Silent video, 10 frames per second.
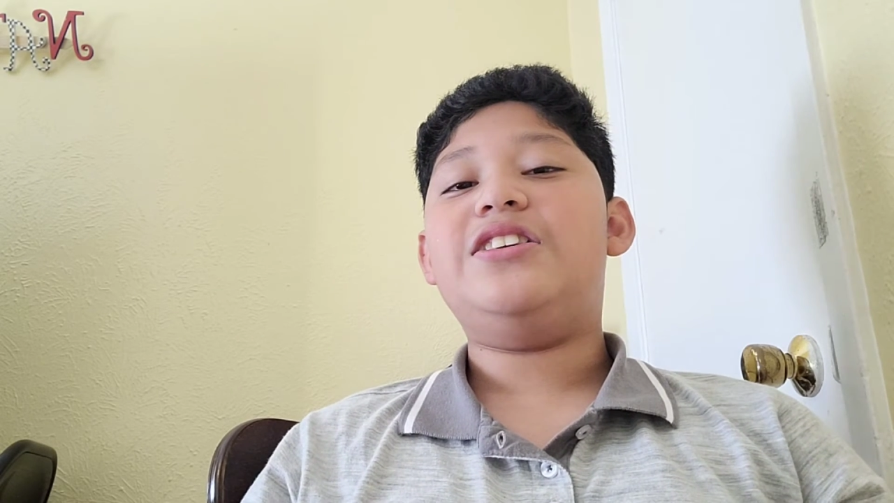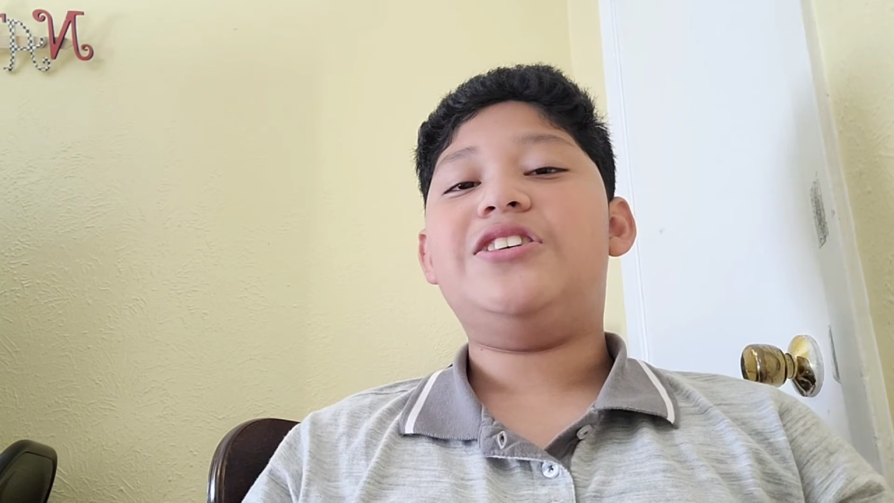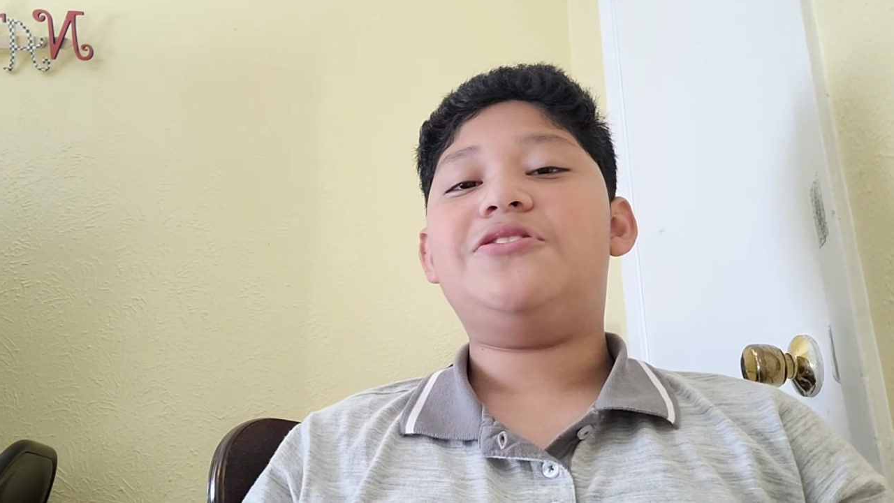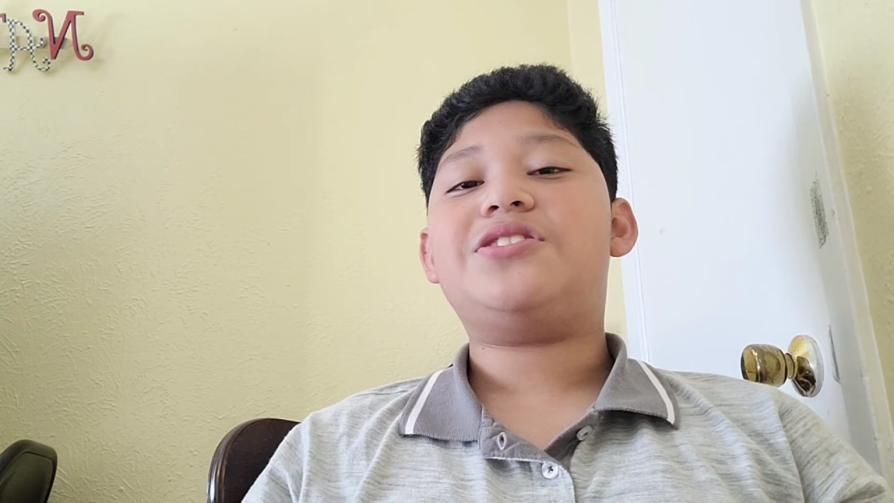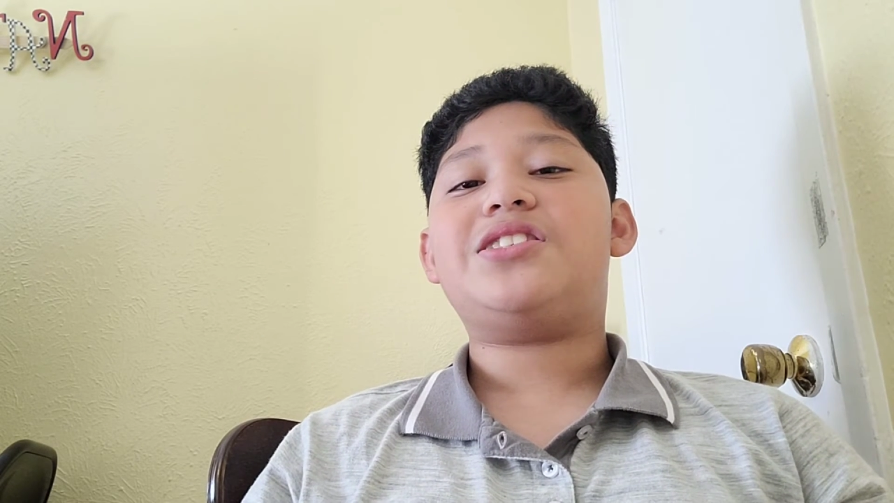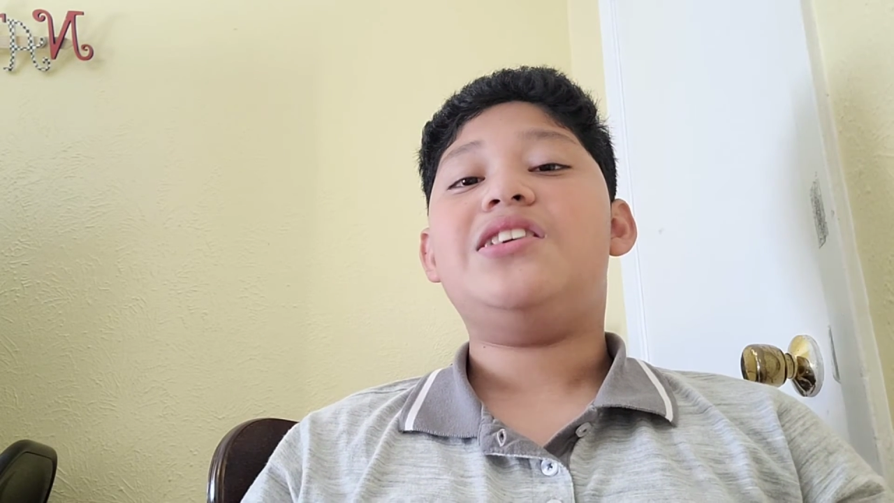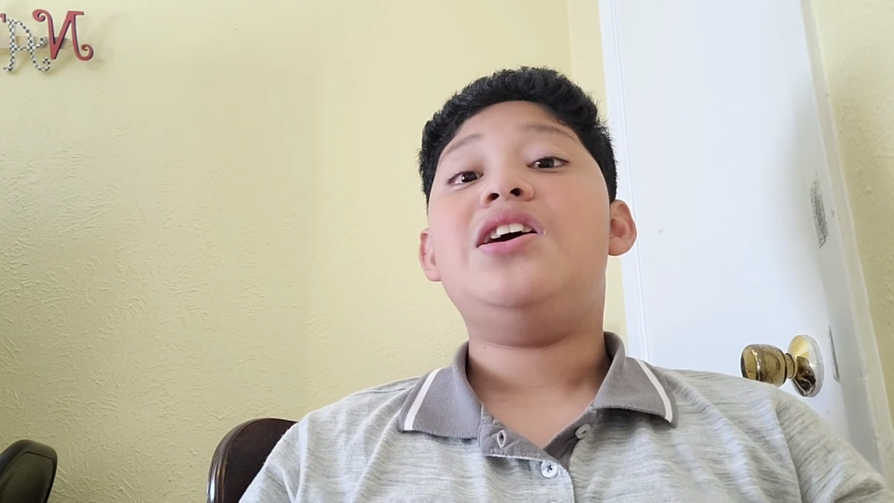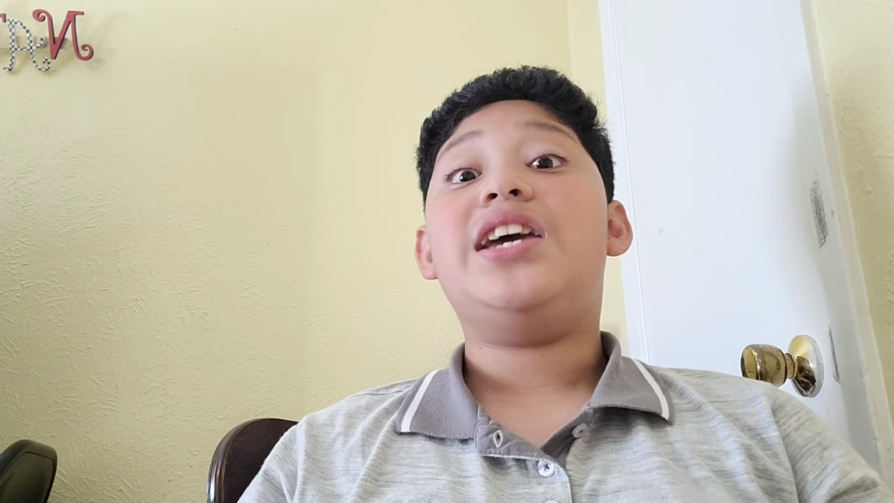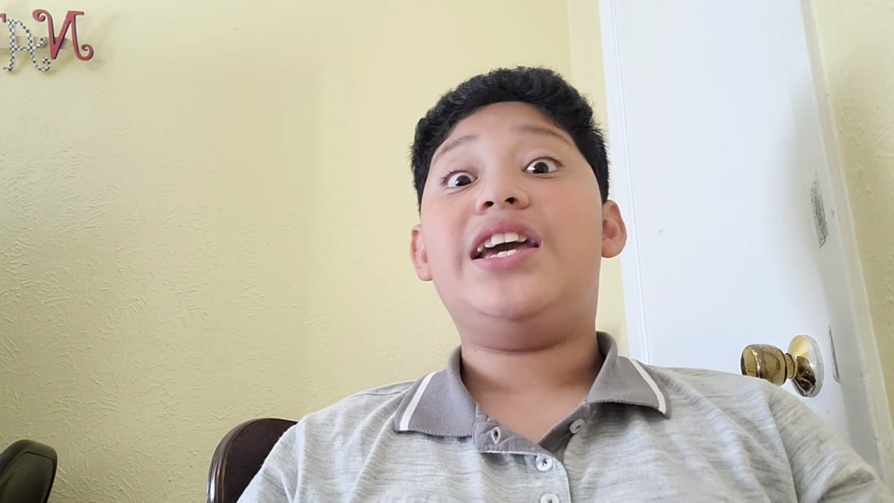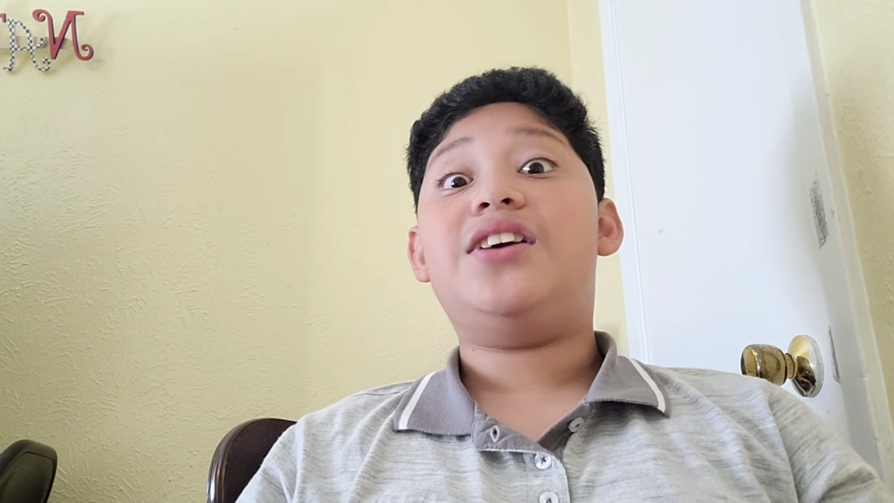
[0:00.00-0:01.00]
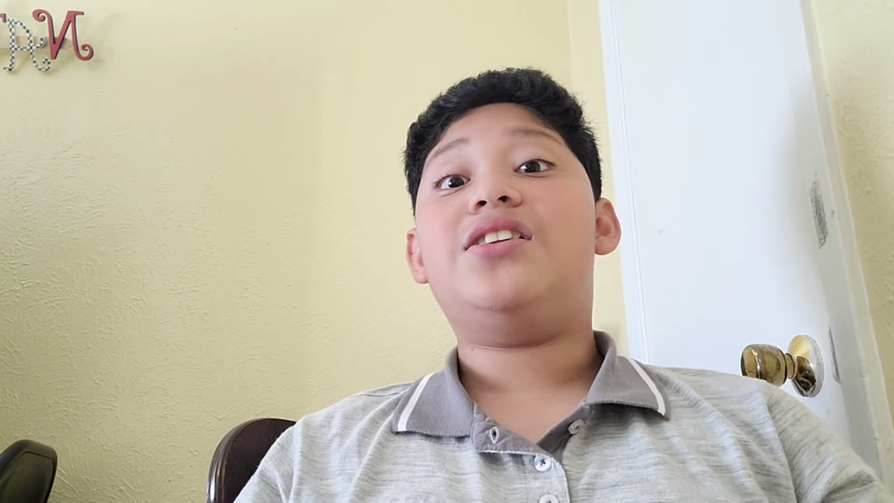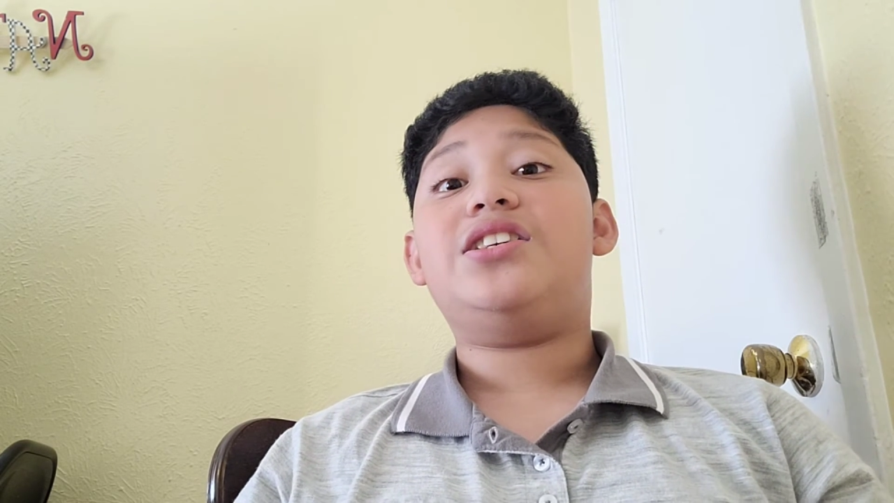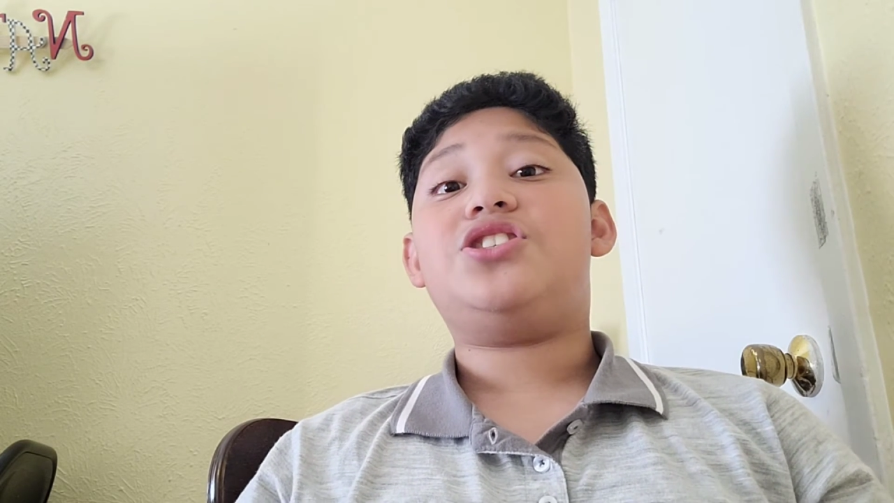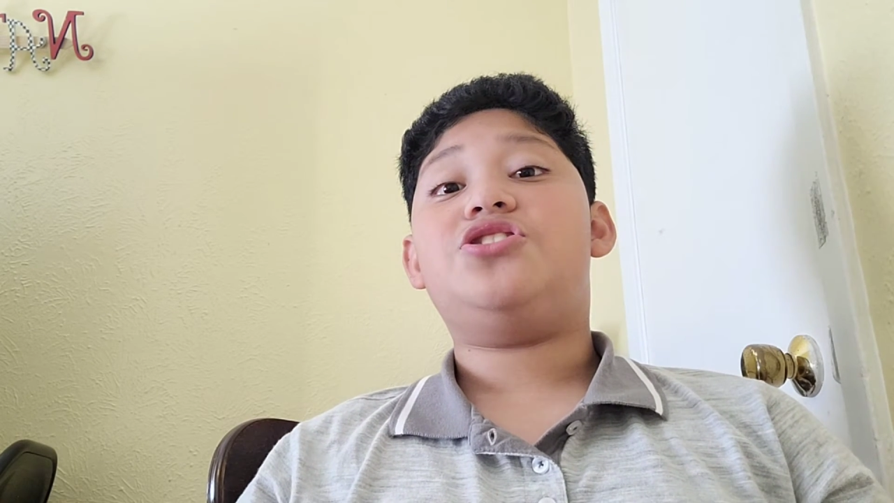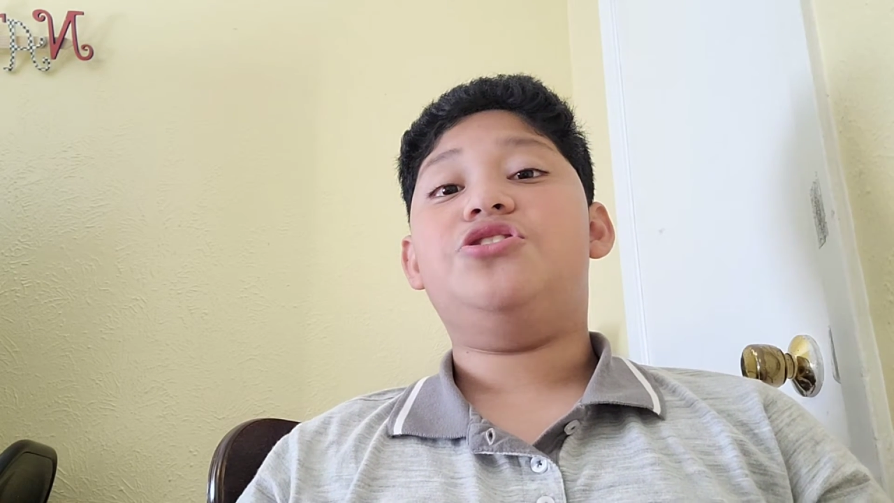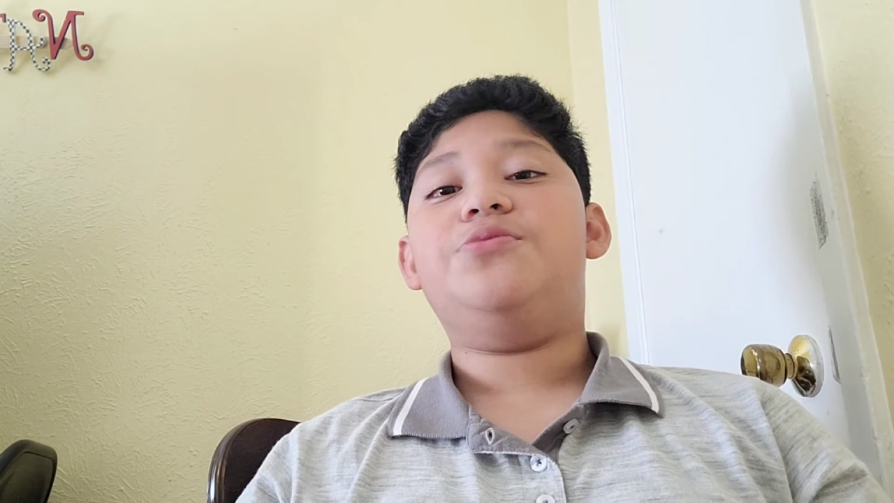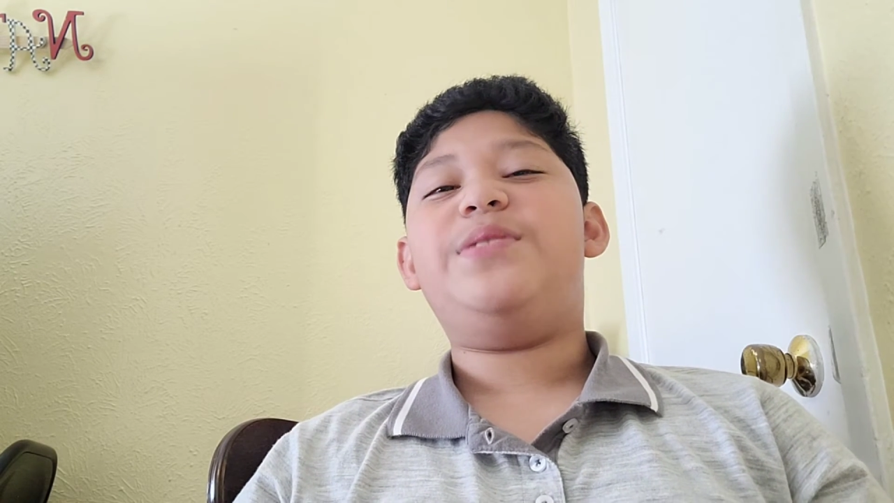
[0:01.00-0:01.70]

of knows English too,